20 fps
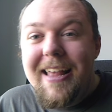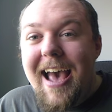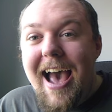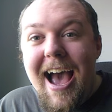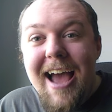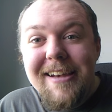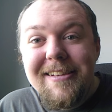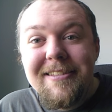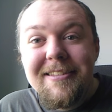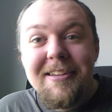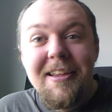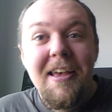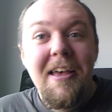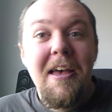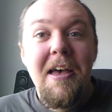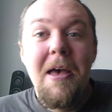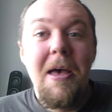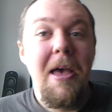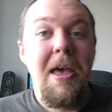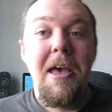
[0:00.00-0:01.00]
And,
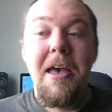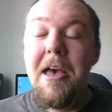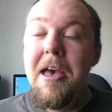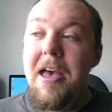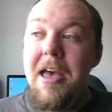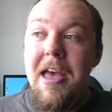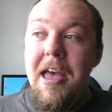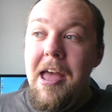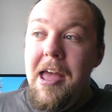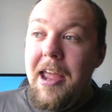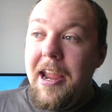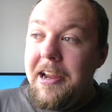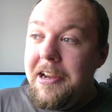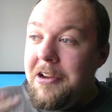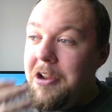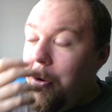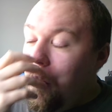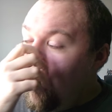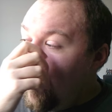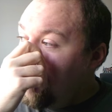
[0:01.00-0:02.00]

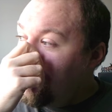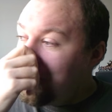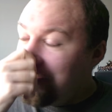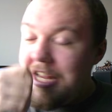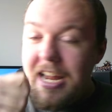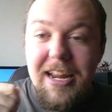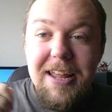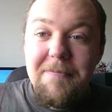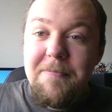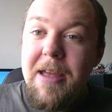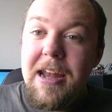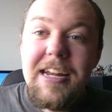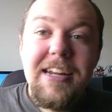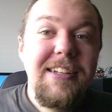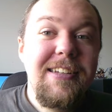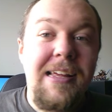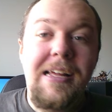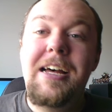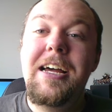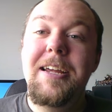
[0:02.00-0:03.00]
you know, we've said it many
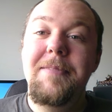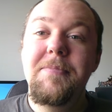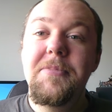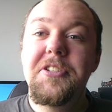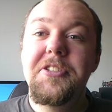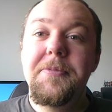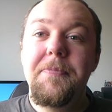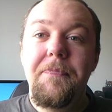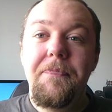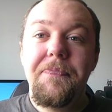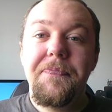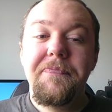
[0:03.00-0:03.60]
times.